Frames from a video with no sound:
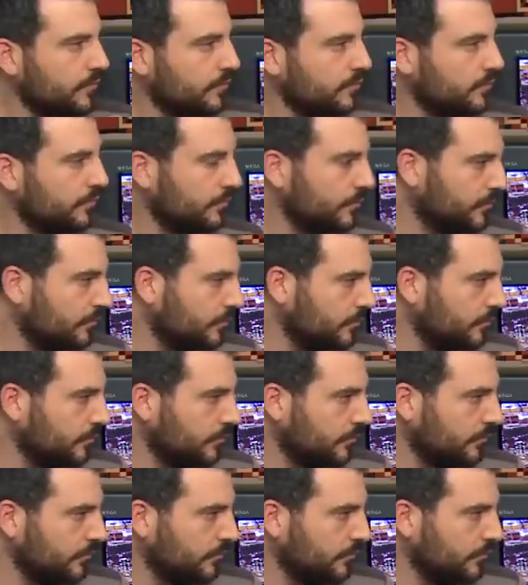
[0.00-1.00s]

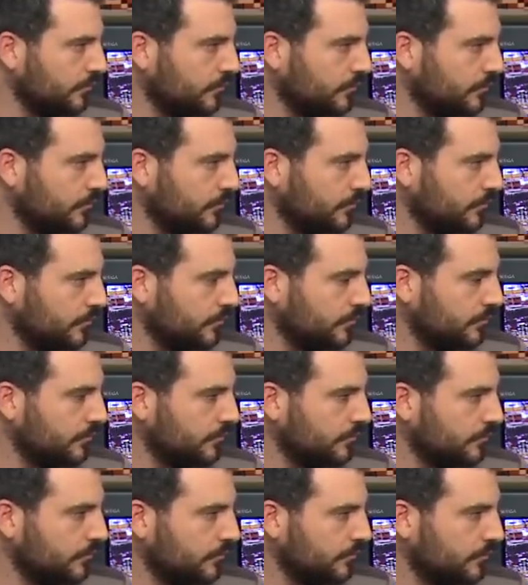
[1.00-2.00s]

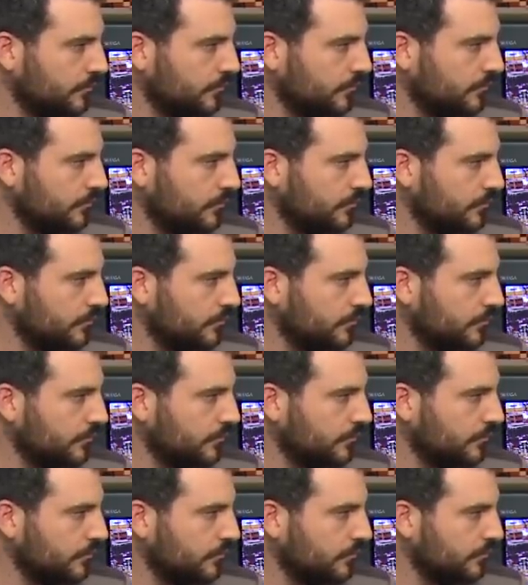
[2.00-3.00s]

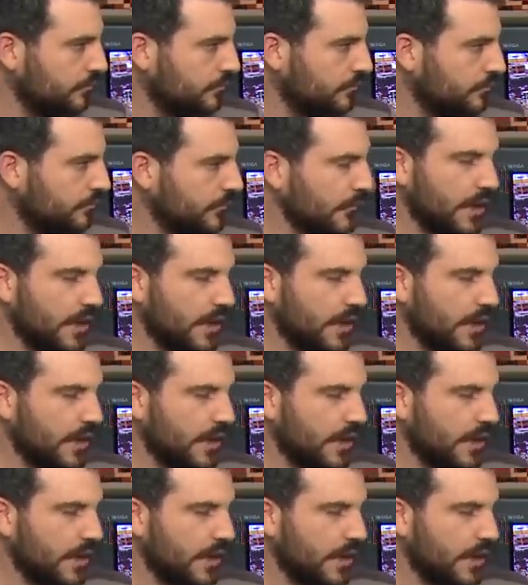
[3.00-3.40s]
[no speech]